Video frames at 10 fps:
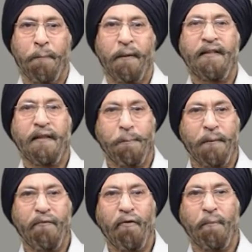
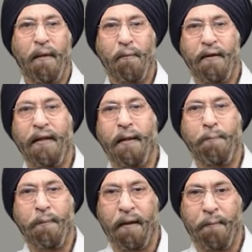perceptive or memory
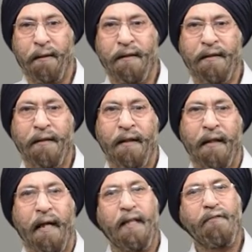impairment,
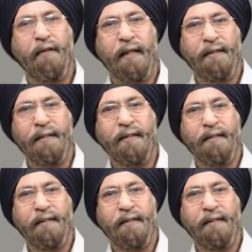as well as in